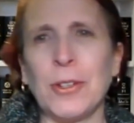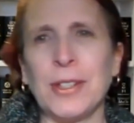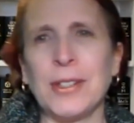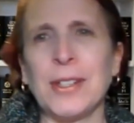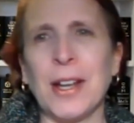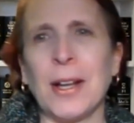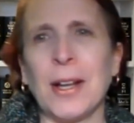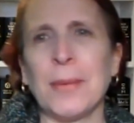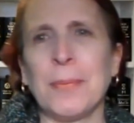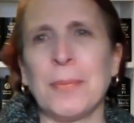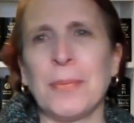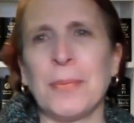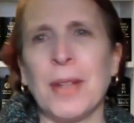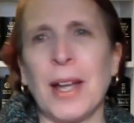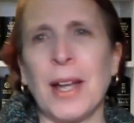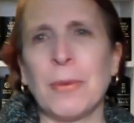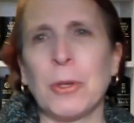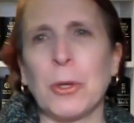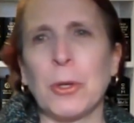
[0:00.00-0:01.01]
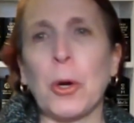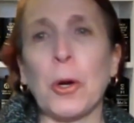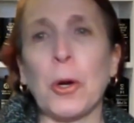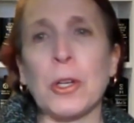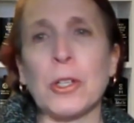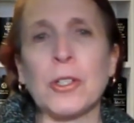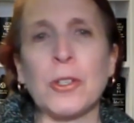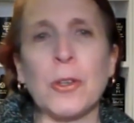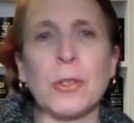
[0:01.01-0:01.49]
And I would
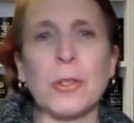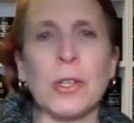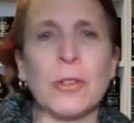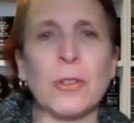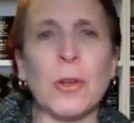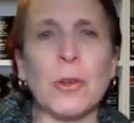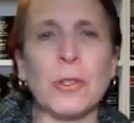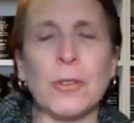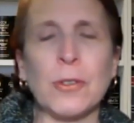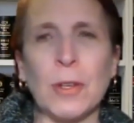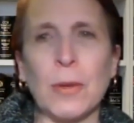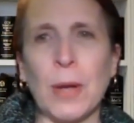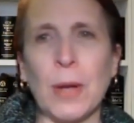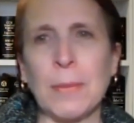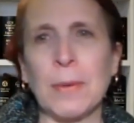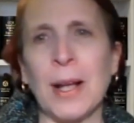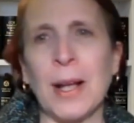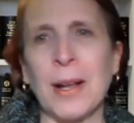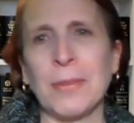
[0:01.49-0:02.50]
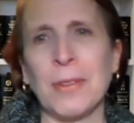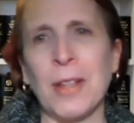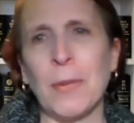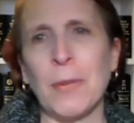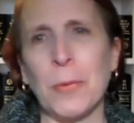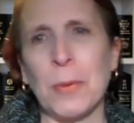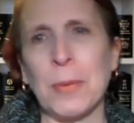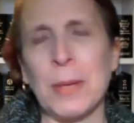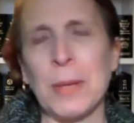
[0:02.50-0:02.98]
encourage those of you, I love
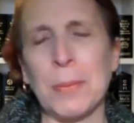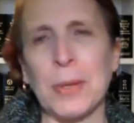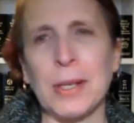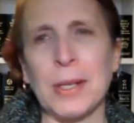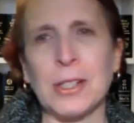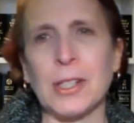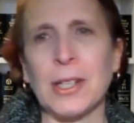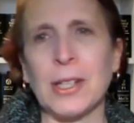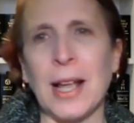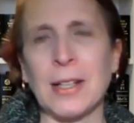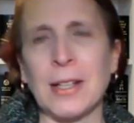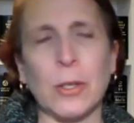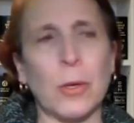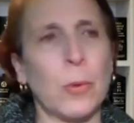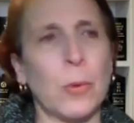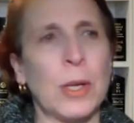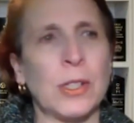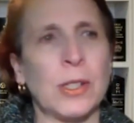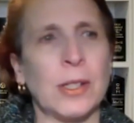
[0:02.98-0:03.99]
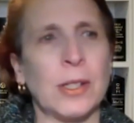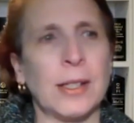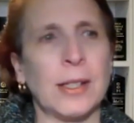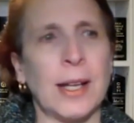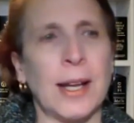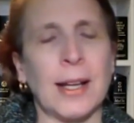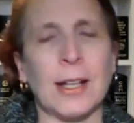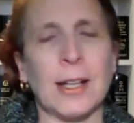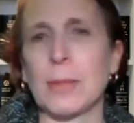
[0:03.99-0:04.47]
it when people ask a question like
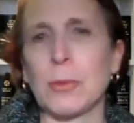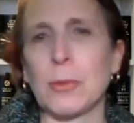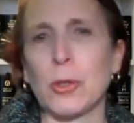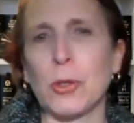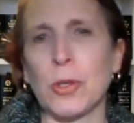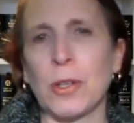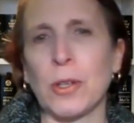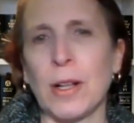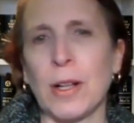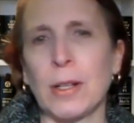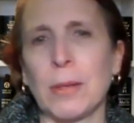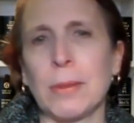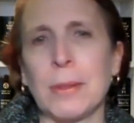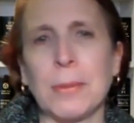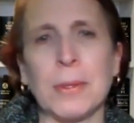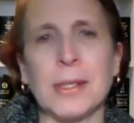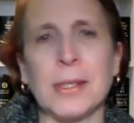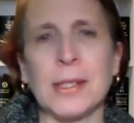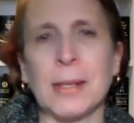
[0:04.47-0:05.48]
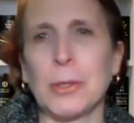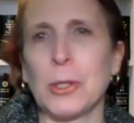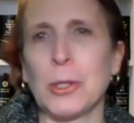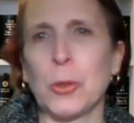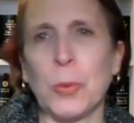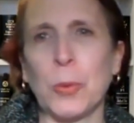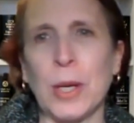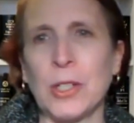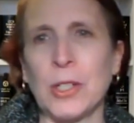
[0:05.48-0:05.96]
that, because I'm sure there are other people in the same
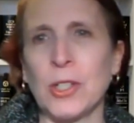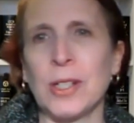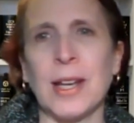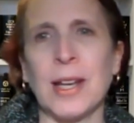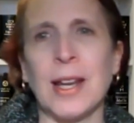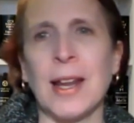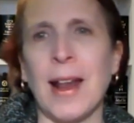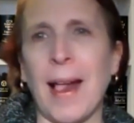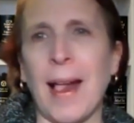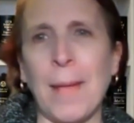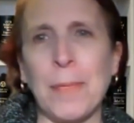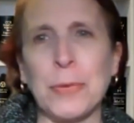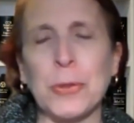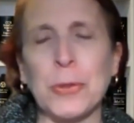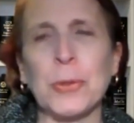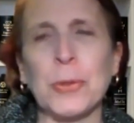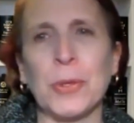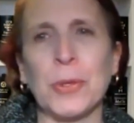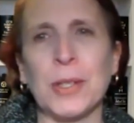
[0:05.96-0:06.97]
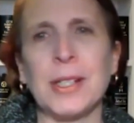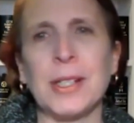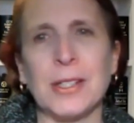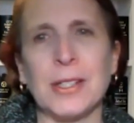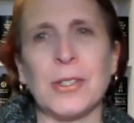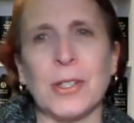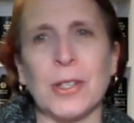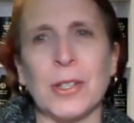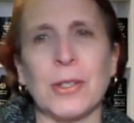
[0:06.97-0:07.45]
situation. Absolutely,
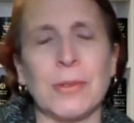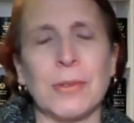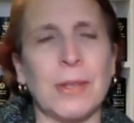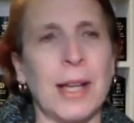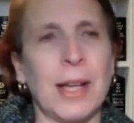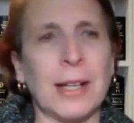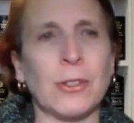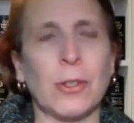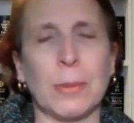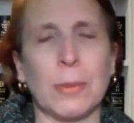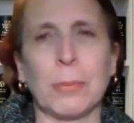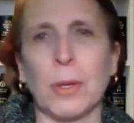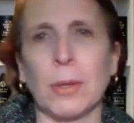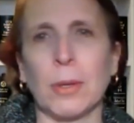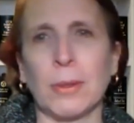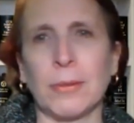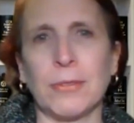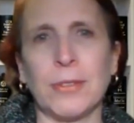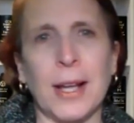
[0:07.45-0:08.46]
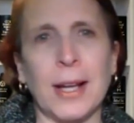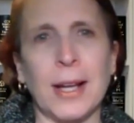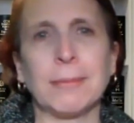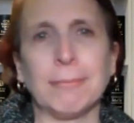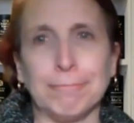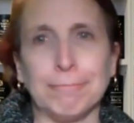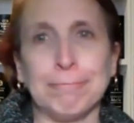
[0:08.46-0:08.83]
this is an excellent program for that.